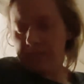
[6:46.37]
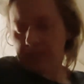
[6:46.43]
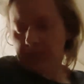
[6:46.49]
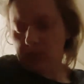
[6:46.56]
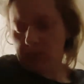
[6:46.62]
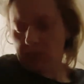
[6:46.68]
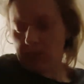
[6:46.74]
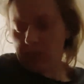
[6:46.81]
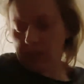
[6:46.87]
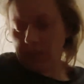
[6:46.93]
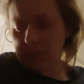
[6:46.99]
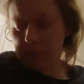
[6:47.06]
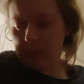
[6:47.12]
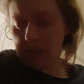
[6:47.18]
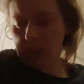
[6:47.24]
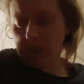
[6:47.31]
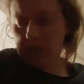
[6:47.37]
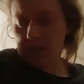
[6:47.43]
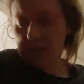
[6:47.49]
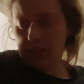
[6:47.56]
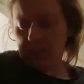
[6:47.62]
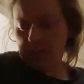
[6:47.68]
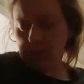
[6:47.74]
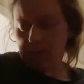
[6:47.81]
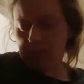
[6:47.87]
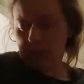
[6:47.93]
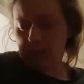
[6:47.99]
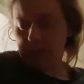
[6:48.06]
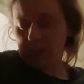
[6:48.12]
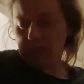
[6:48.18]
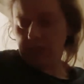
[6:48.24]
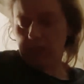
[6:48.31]
Just has to be under that top layer
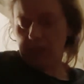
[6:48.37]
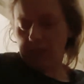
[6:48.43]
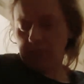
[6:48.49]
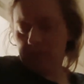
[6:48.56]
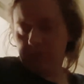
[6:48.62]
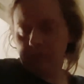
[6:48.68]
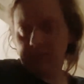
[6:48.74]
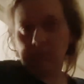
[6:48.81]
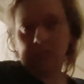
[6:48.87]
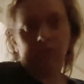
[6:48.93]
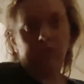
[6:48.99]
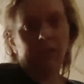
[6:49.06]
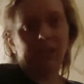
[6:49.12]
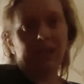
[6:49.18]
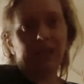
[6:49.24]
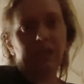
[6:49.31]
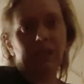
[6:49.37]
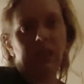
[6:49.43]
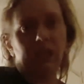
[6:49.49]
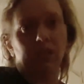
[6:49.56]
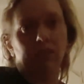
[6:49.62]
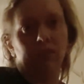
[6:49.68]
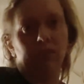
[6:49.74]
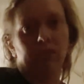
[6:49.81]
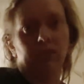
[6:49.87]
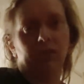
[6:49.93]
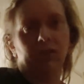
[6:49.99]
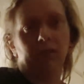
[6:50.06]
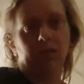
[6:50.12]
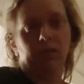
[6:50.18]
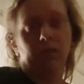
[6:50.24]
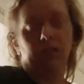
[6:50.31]
of skin, and that's it.
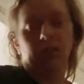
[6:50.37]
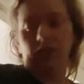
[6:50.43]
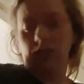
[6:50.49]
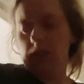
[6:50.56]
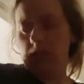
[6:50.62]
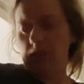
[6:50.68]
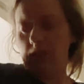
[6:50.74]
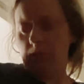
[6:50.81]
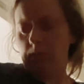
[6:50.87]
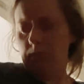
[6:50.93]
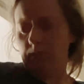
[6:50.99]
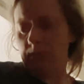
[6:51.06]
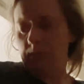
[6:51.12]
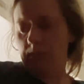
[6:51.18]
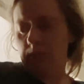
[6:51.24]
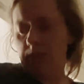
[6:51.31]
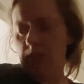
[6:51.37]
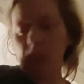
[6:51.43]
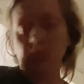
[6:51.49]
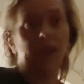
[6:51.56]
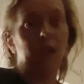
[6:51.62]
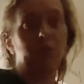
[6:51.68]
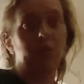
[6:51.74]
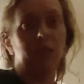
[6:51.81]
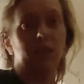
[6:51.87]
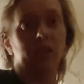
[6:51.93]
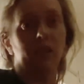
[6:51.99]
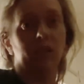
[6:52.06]
And I'm okay with it.